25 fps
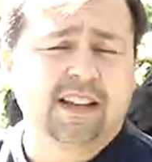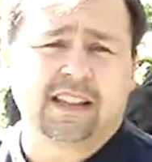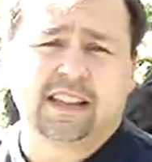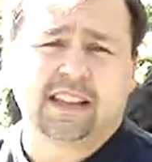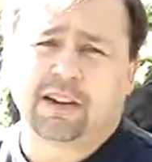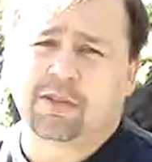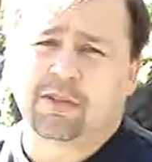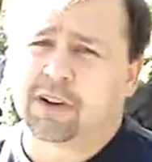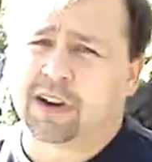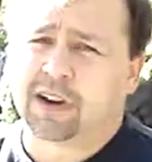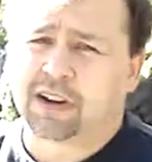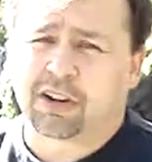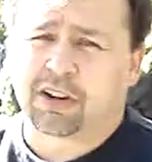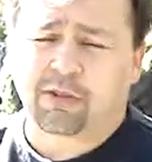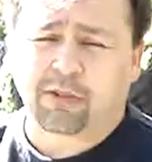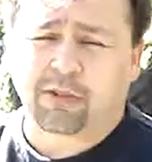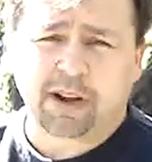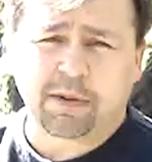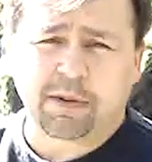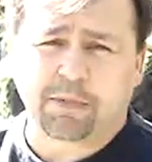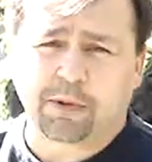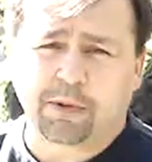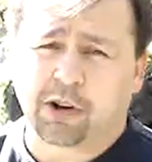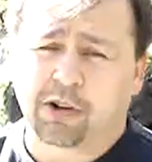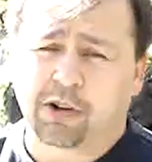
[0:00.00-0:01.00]
They run a
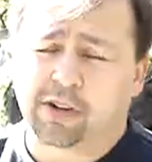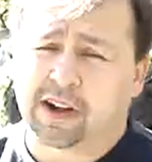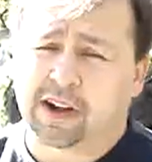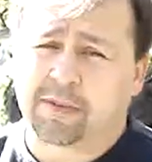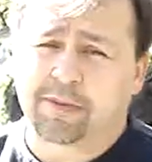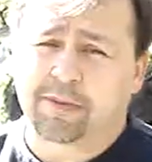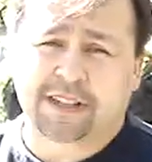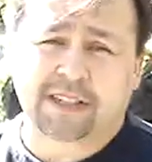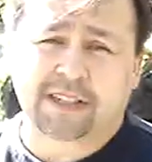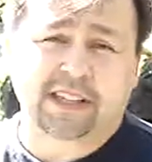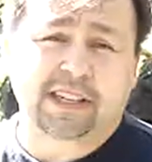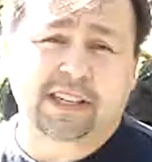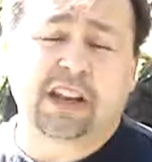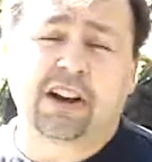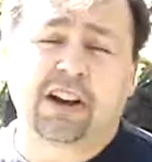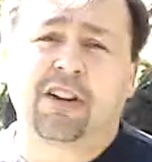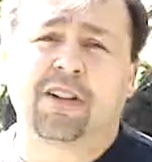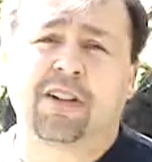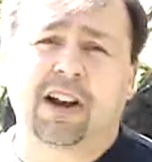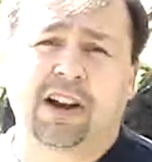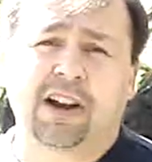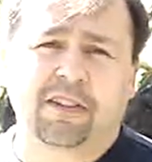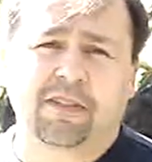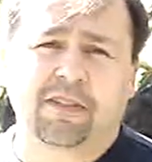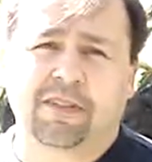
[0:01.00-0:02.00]
great program. It's a
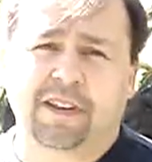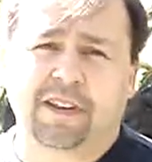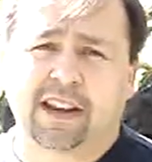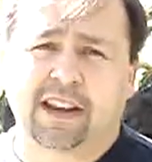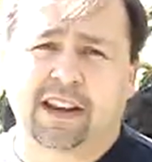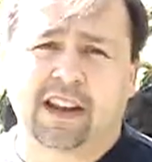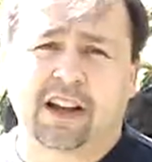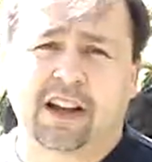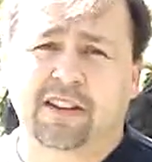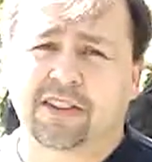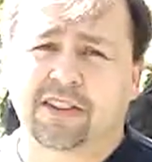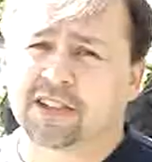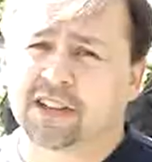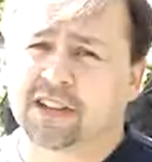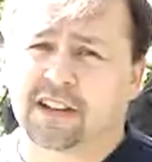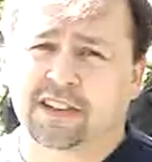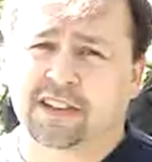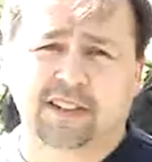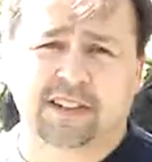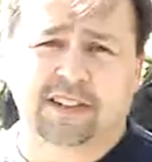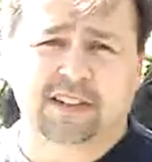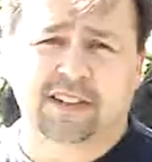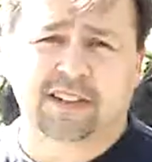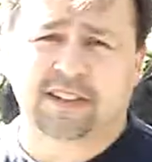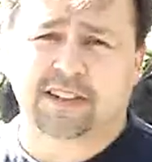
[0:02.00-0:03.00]
year-round event now. It's not
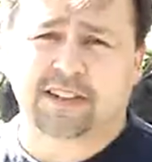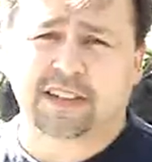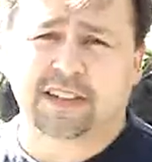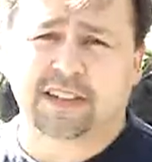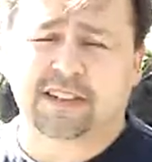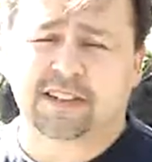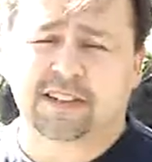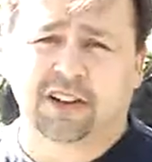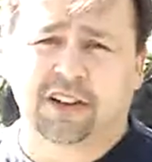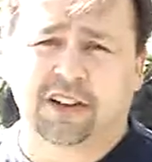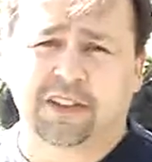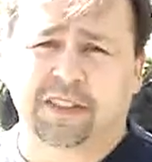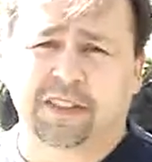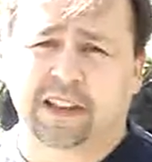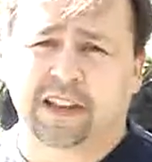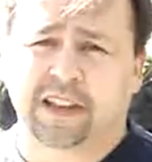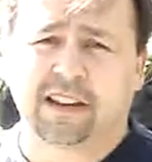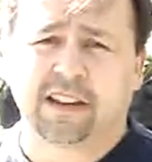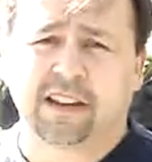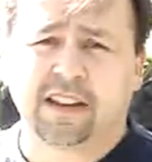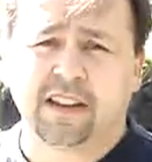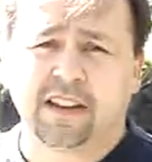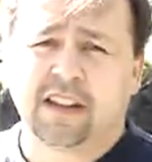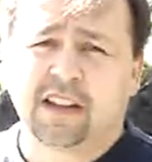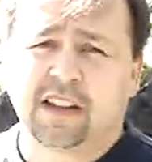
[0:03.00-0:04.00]
just a seasonal thing.
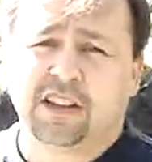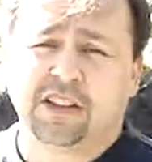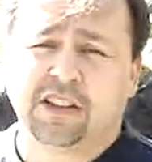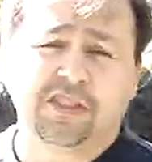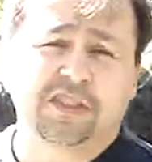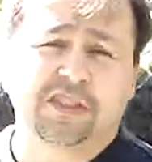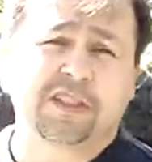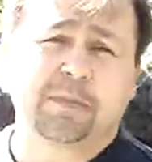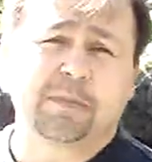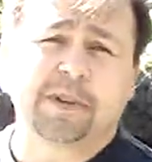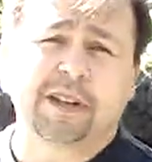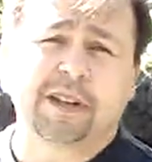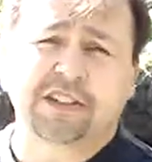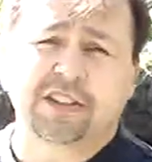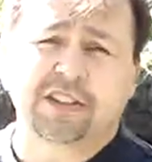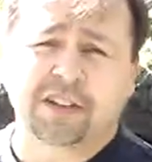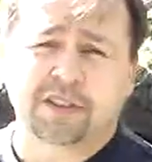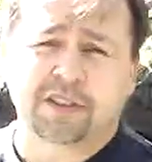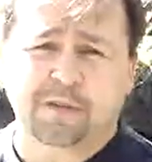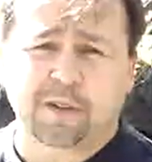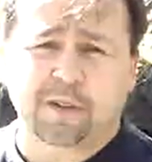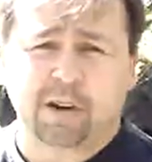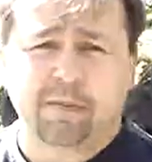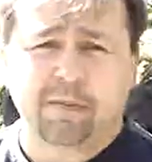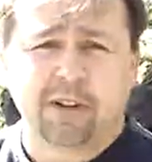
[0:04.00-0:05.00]
It used to be
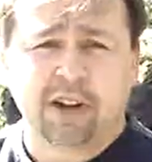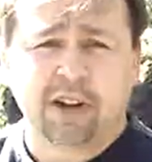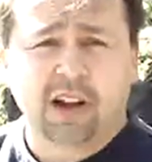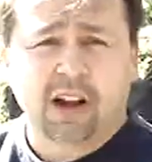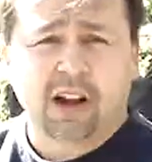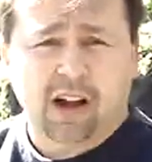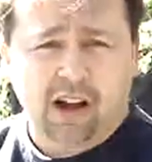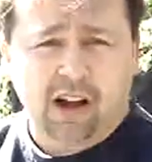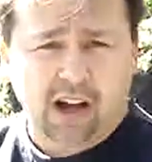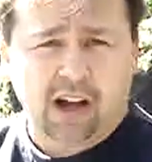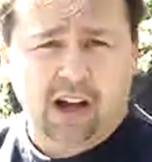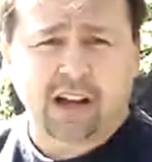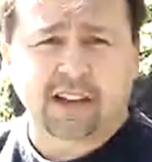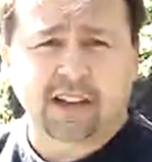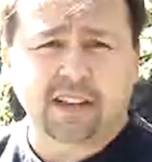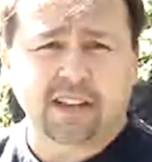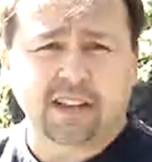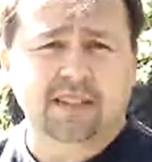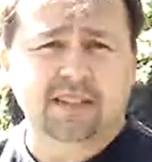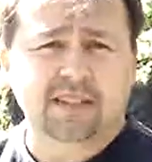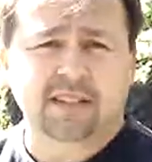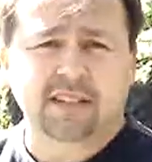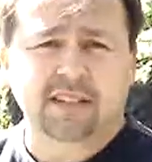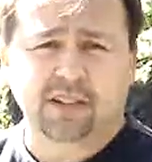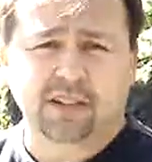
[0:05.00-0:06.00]
just from
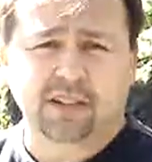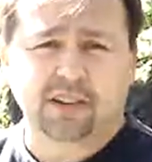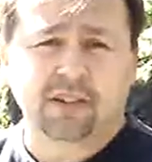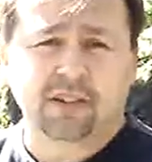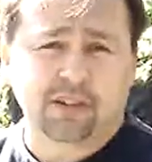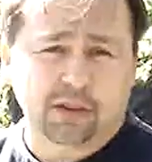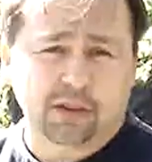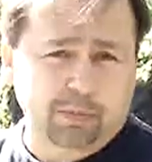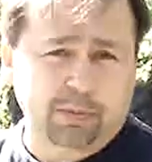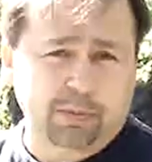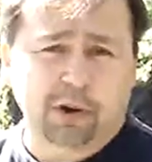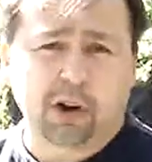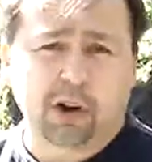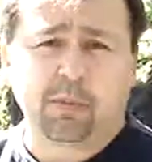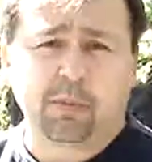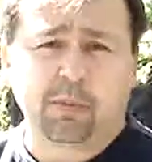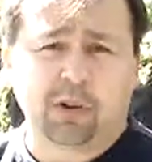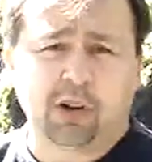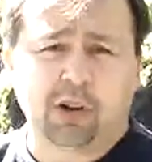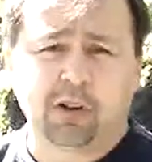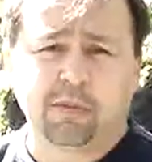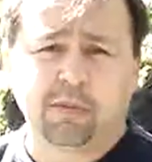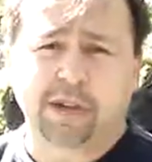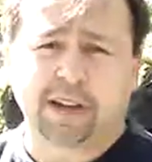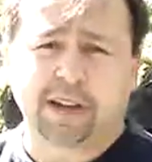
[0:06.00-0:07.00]
August to the Pro
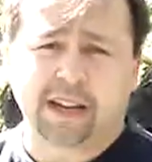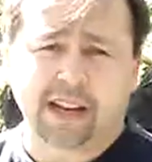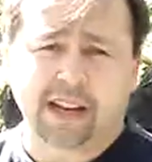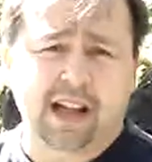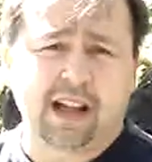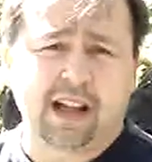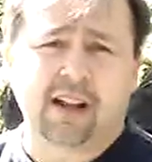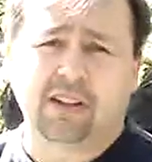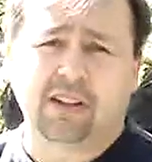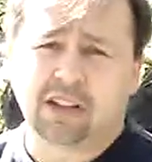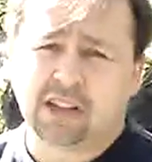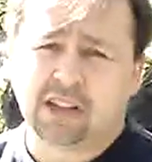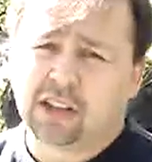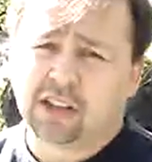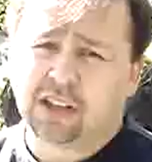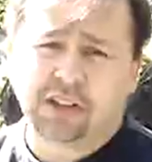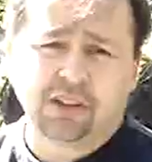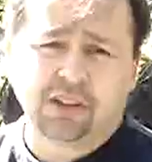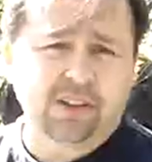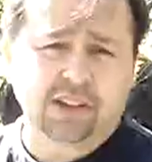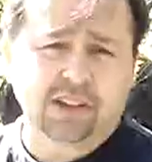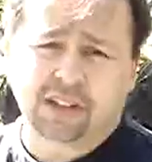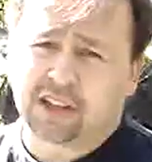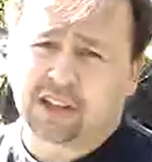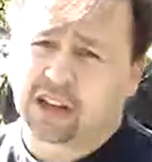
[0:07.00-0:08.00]
Bowl, but now
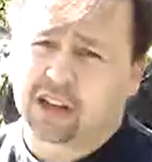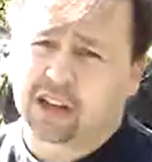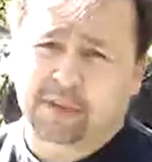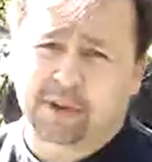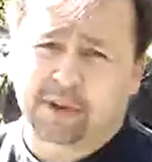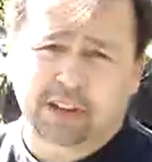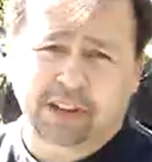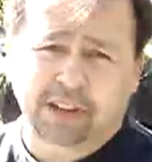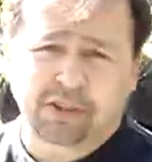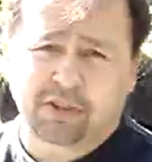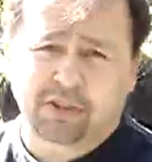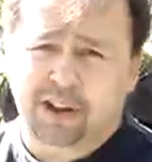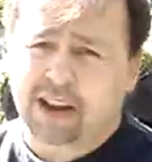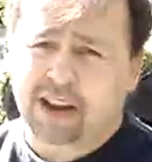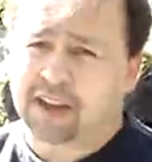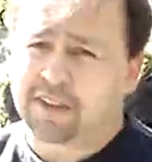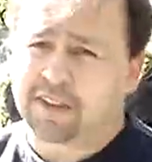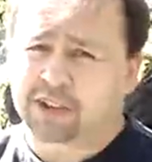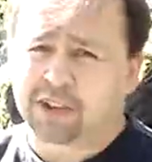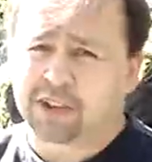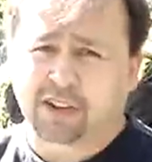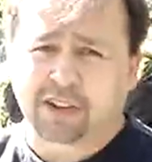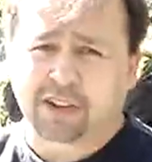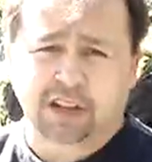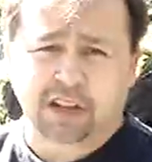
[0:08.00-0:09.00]
you can talk about the
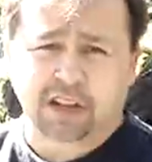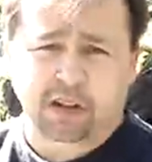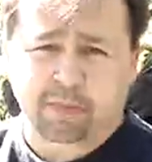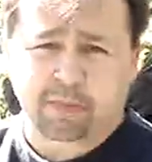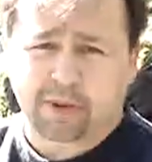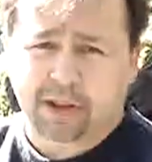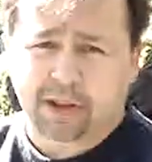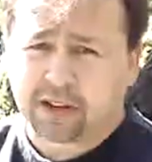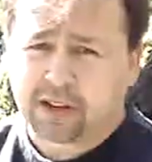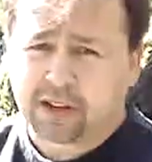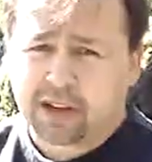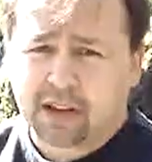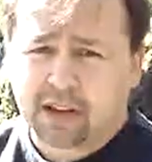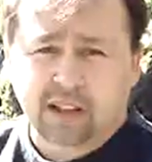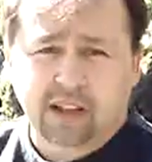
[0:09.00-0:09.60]
draft, you can talk about